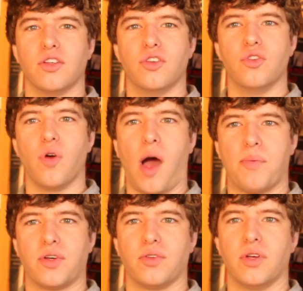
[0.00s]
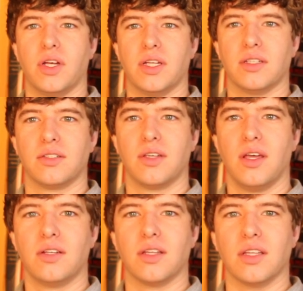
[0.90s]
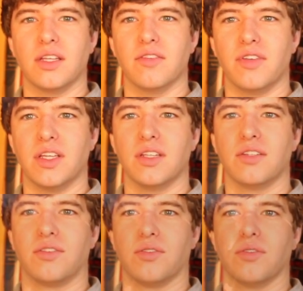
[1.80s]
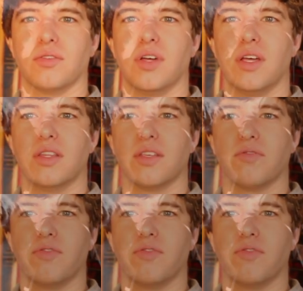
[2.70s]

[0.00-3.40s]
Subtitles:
and new opportunities to live into this